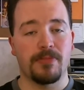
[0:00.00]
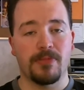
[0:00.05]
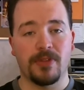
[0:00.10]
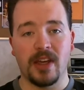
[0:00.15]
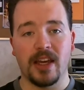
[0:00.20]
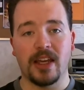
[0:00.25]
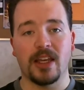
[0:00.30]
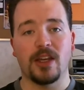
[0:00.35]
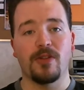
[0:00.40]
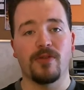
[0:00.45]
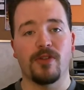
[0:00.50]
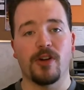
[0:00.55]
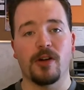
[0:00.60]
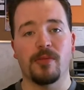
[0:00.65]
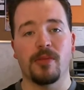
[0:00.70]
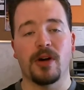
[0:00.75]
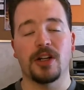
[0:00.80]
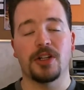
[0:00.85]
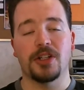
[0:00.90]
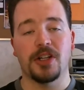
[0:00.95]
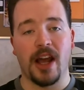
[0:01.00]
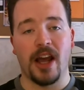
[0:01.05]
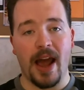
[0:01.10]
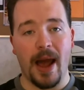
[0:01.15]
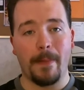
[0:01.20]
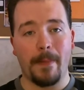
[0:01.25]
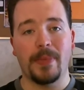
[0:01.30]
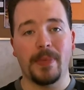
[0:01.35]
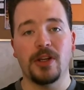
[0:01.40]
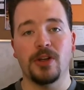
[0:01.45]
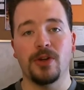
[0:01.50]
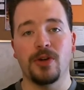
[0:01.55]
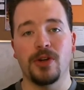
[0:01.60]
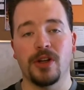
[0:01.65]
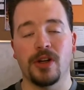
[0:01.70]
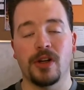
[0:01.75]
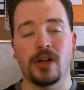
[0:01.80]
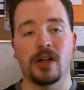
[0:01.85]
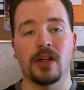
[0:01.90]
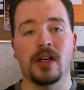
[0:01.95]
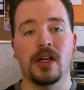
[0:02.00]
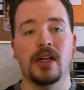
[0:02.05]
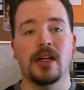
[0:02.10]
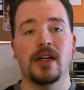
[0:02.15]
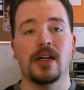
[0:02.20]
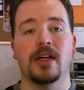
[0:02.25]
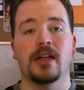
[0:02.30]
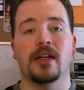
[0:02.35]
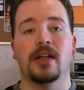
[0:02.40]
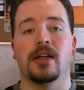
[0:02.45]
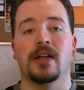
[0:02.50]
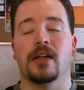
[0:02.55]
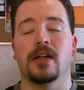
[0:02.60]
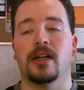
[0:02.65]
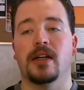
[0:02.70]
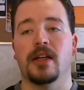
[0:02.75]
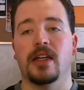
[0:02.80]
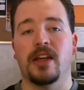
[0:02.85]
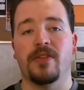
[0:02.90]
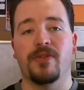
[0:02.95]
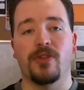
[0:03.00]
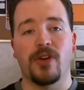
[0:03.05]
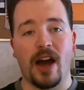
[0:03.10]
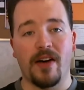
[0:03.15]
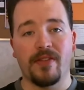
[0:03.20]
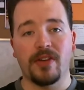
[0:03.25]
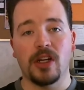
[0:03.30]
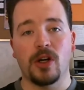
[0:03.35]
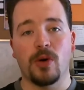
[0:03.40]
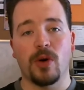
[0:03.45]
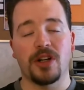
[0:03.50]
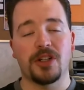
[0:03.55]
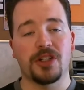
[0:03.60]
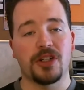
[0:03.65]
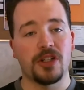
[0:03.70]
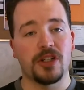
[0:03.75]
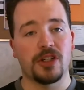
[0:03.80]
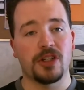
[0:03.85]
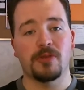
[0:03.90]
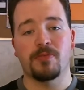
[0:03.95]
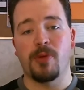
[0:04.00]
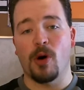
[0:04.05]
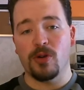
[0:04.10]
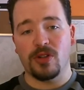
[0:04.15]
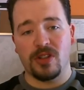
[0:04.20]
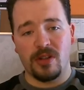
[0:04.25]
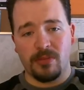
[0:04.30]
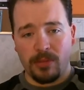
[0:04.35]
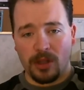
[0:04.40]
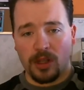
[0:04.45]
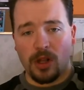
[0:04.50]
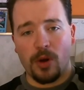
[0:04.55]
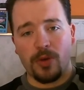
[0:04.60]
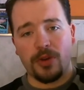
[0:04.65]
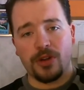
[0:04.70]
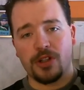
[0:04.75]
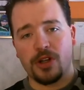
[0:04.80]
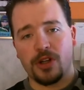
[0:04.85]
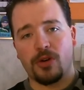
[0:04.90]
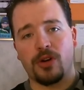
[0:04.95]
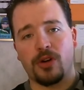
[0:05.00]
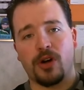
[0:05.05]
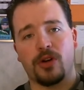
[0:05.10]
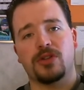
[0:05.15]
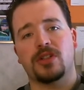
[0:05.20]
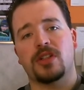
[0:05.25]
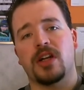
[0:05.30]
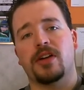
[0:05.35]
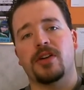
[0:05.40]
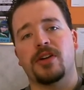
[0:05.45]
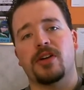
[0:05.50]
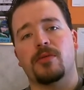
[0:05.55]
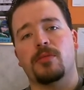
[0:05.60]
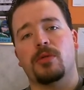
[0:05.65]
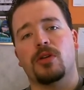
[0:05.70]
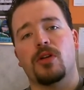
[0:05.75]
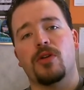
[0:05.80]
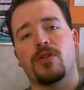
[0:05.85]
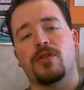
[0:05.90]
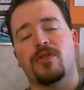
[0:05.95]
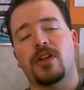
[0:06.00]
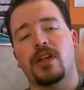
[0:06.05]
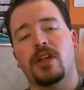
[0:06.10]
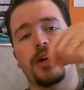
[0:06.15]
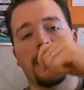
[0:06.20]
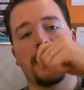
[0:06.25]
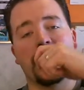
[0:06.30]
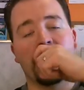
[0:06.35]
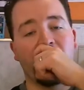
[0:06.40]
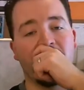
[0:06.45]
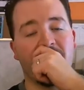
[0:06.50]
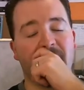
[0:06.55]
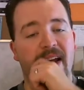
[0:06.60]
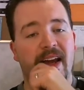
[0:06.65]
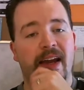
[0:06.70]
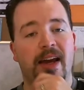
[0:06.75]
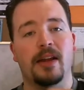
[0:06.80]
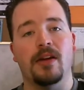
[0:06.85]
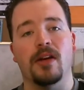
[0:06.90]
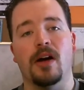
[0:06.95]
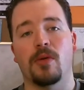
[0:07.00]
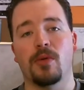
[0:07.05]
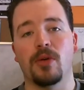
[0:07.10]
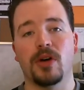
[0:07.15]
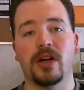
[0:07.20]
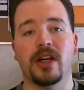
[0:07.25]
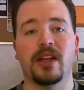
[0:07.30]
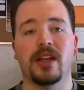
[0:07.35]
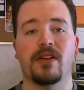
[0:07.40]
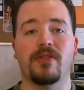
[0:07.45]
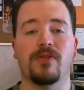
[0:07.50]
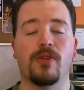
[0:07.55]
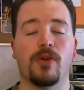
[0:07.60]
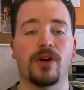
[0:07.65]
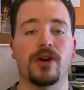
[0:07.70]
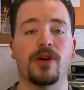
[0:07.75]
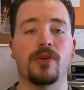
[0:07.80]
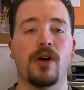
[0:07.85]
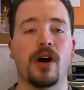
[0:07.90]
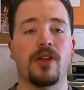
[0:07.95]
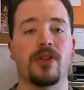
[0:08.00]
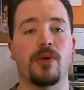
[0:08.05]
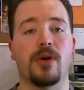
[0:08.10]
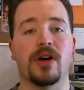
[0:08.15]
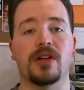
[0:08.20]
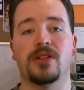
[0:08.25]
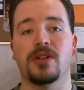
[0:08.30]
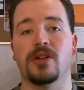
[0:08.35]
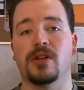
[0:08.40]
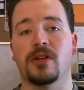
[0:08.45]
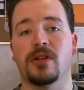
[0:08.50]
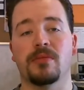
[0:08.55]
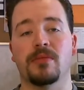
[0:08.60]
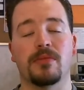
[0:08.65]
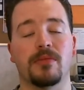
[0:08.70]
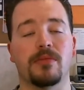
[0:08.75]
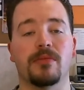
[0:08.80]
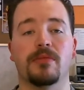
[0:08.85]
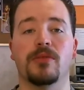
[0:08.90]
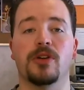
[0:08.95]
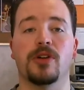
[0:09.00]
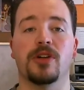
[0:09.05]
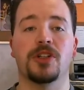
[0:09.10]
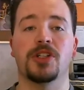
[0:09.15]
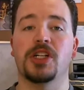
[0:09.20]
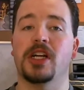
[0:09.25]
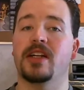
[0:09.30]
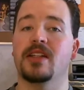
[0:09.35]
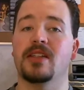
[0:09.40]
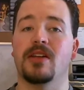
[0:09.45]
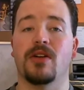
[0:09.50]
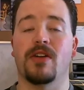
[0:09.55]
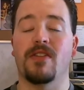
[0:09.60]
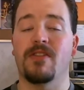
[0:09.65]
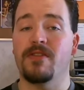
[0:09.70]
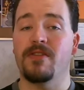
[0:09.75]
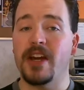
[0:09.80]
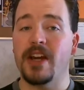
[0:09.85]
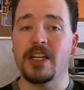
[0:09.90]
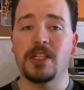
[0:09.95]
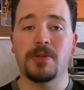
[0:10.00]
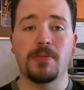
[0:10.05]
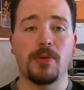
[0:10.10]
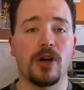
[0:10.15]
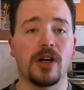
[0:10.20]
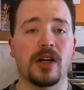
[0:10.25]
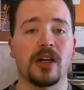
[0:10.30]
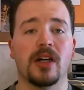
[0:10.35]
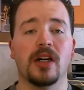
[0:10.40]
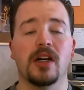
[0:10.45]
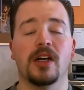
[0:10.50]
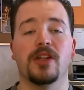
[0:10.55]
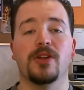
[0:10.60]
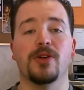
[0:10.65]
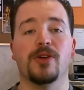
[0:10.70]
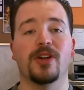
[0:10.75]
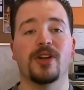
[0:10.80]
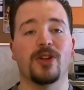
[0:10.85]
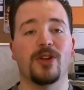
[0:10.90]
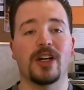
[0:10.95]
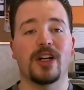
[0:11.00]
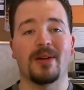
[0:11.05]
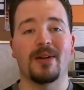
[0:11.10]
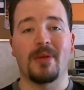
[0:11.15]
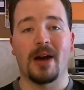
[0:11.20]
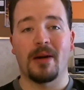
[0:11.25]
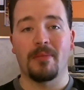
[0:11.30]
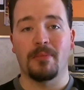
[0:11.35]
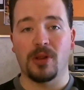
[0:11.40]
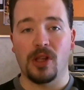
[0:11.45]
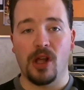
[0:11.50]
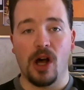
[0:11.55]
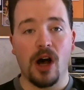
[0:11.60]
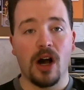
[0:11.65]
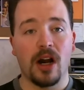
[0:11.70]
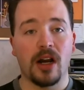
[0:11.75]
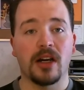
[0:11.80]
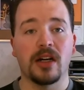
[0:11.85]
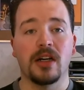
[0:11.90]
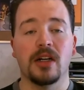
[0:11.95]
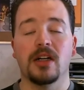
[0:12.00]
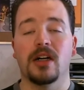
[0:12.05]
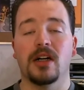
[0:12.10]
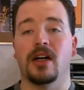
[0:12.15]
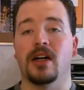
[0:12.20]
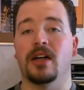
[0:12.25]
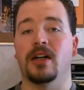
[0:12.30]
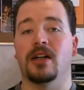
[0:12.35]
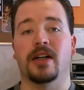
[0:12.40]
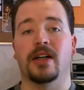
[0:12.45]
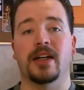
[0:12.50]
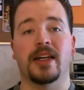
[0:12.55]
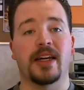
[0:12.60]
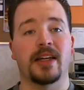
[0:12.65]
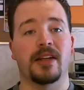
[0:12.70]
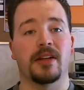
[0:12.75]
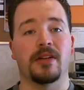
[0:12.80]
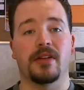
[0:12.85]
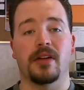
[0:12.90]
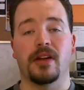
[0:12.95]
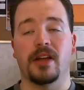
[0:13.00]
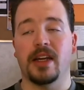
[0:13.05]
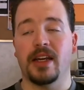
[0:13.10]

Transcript: thank you very much. Happy New Year. If you have any questions, just post them below the show notes down here below the video, and we'll get it for you. Otherwise, you can check us out on Facebook. You can look at my blog. Again,